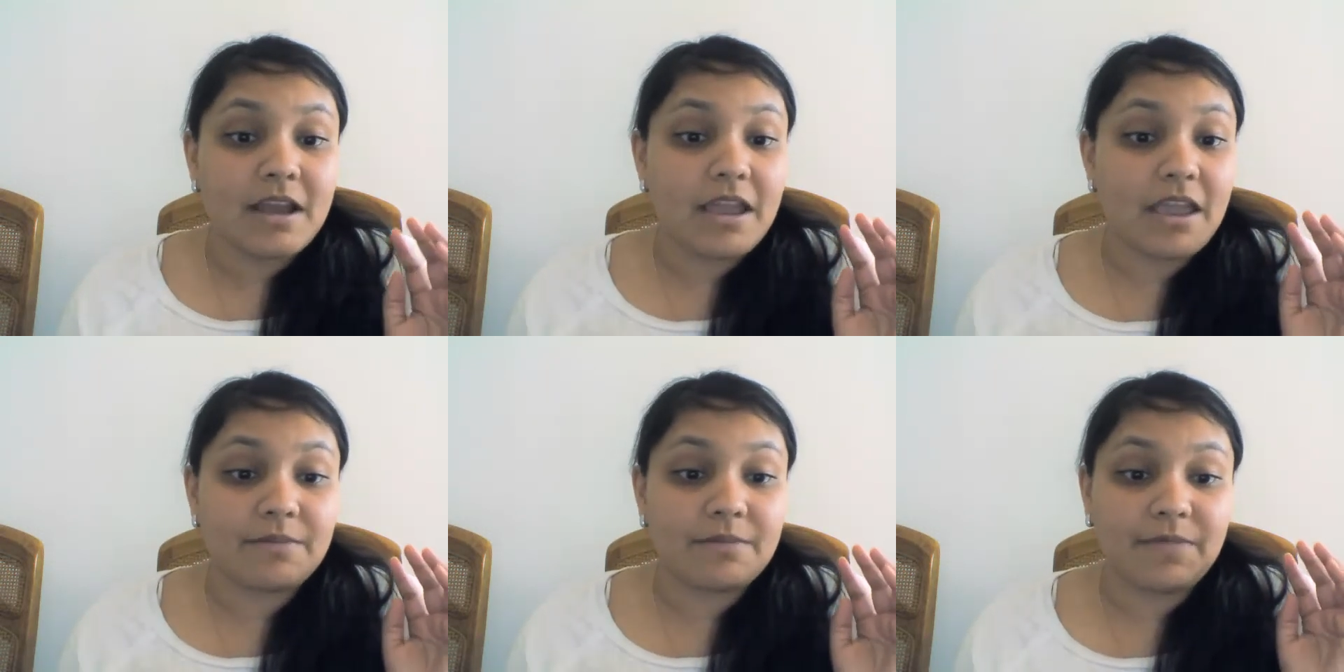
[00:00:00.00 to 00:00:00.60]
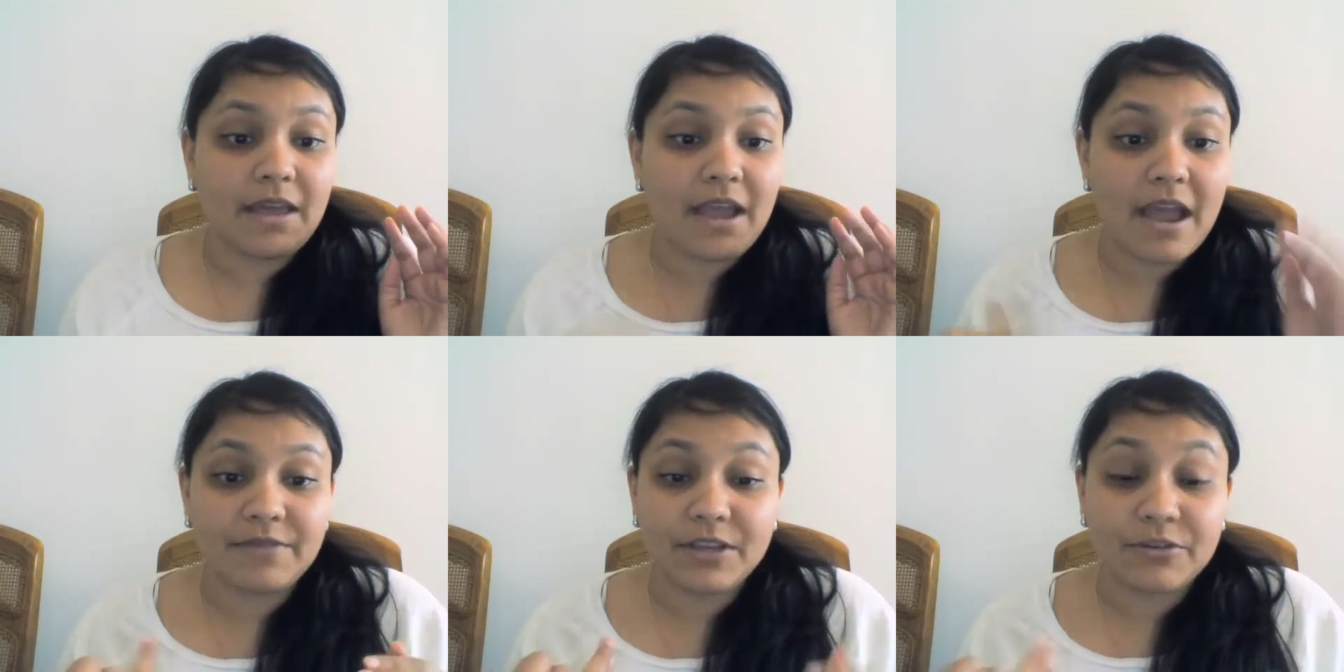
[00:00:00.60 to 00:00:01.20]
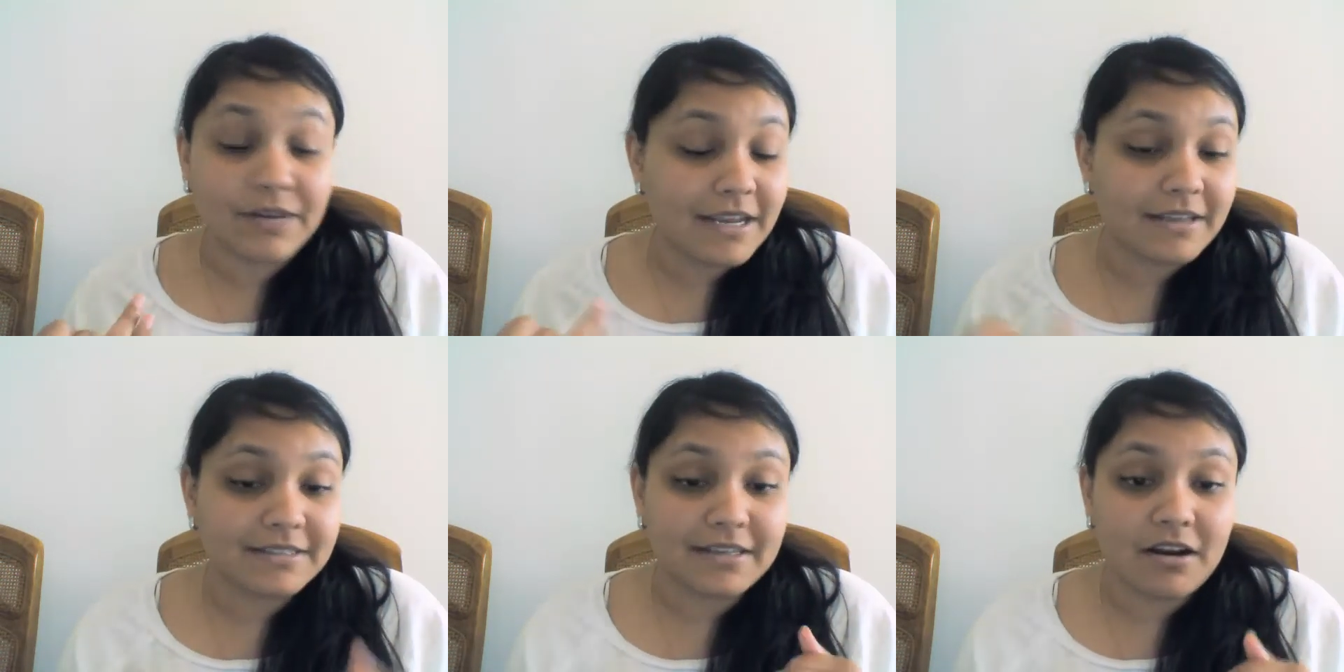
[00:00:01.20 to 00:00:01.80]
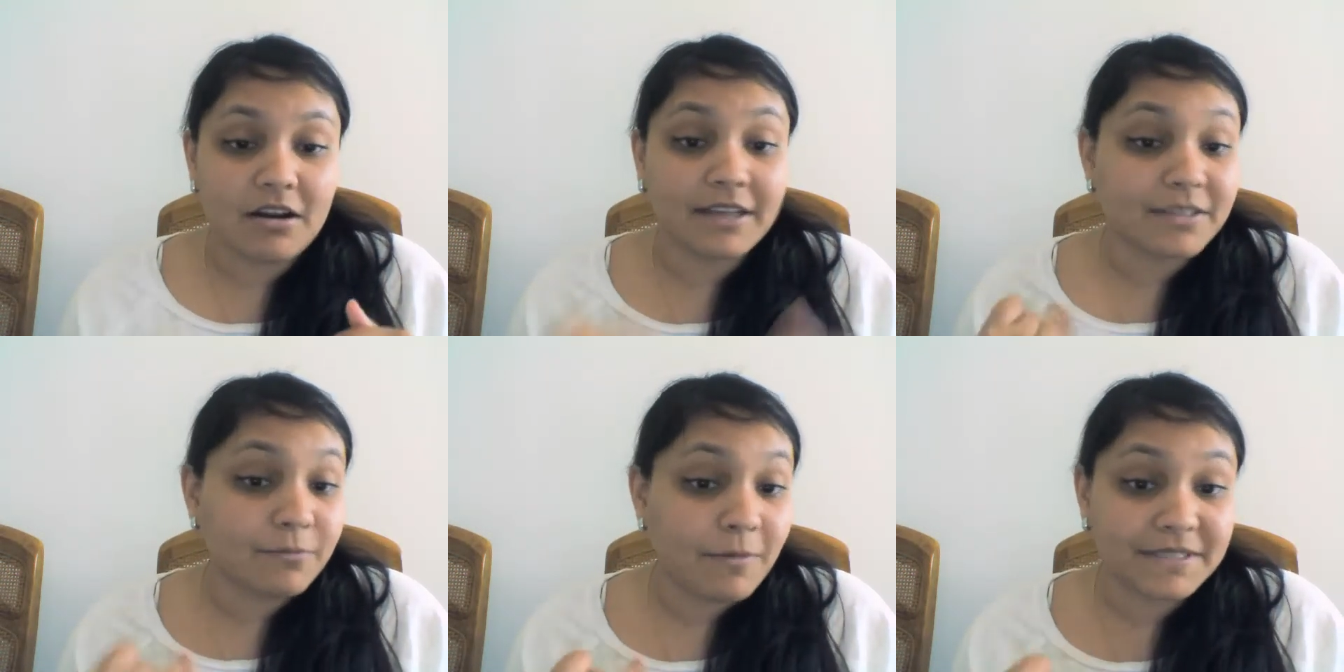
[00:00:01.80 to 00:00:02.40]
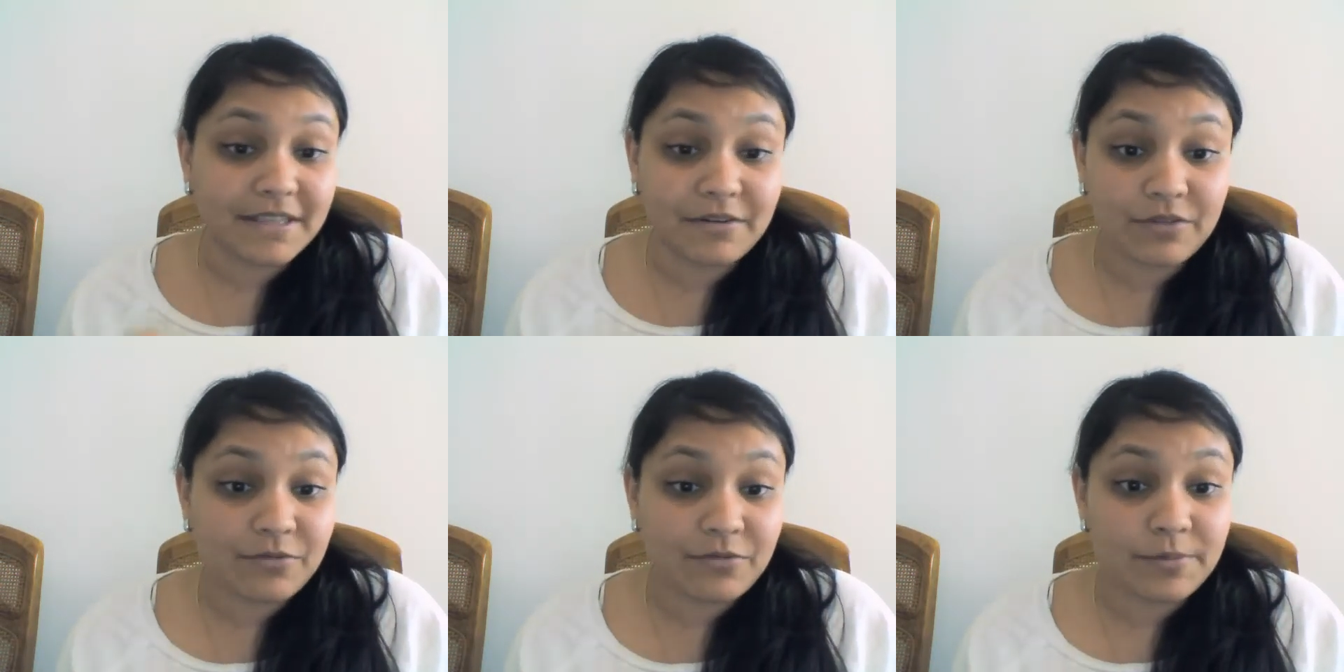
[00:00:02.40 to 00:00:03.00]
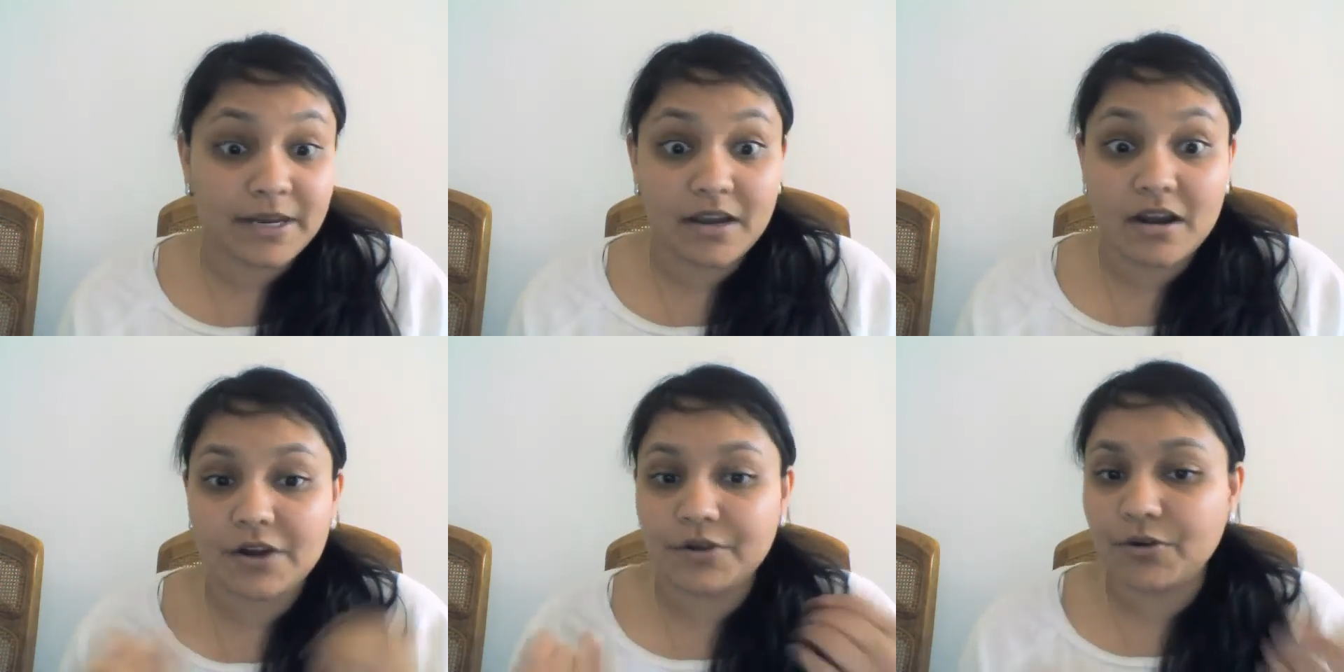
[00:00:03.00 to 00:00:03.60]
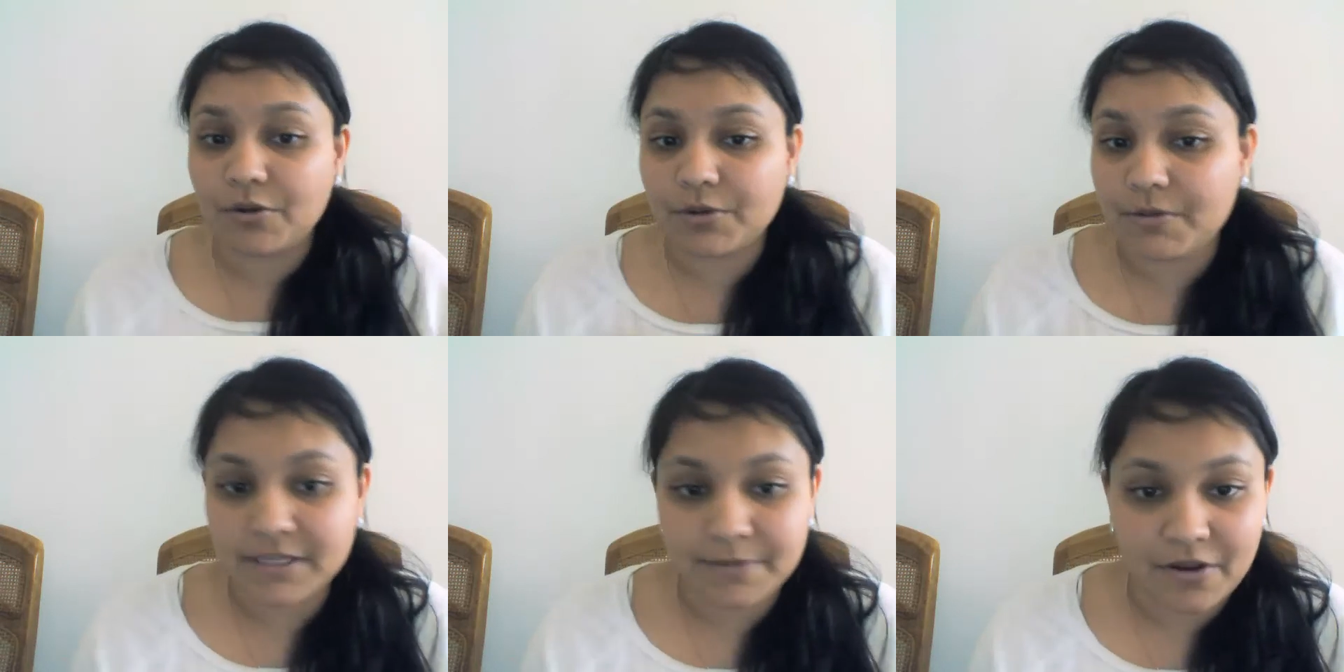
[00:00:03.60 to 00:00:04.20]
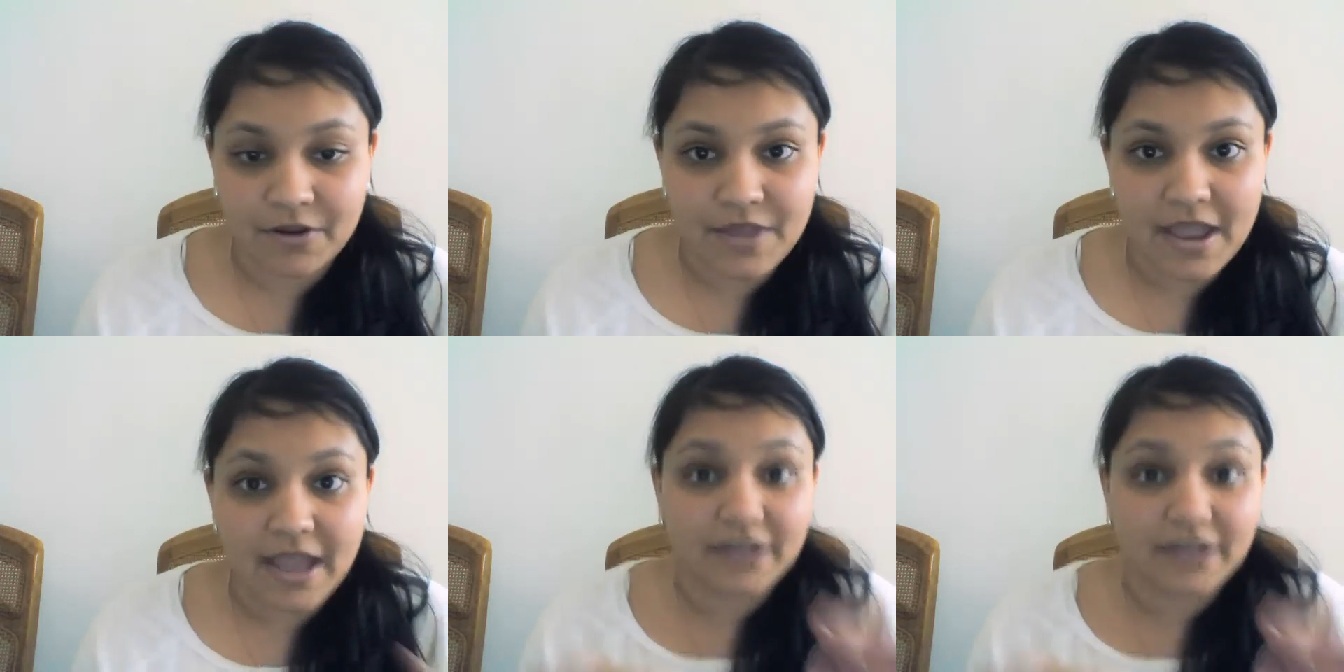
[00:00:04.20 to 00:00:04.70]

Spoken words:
that have ingredients that are less than 1% of their formula are not required to put it on there.